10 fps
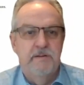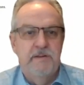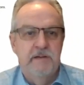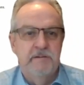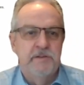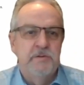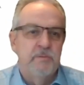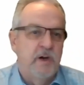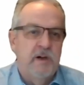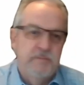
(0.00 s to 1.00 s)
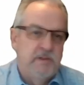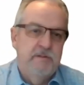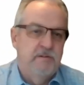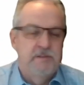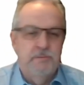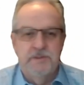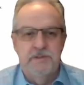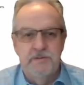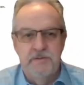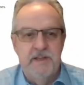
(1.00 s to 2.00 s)
Now, in a normal home, you, you
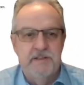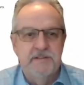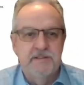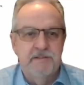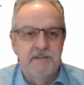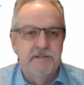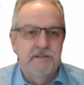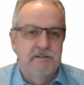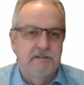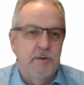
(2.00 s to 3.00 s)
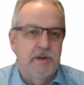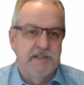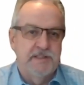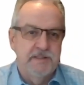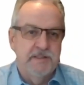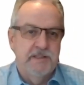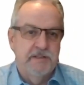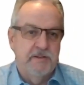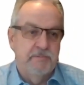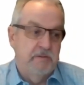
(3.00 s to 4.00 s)
wouldn't do that. It's, it's quite
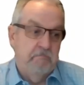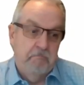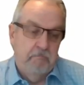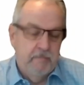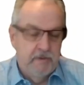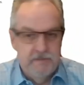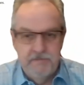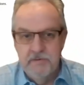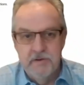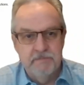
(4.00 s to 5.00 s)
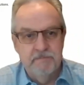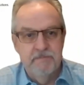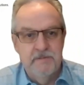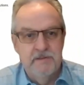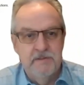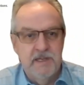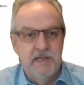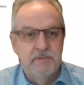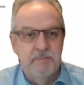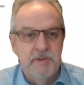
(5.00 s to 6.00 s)
unnecessary. But if you've got the, the
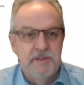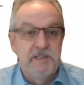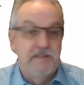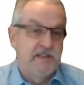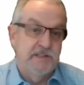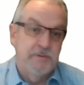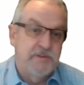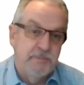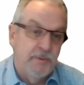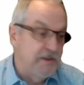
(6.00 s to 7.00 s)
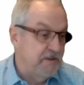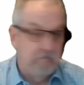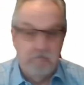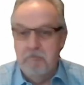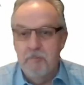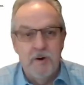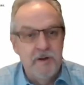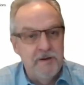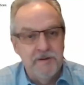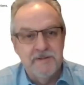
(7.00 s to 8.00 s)
capability and that's what you want, why
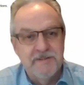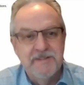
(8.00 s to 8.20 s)
not?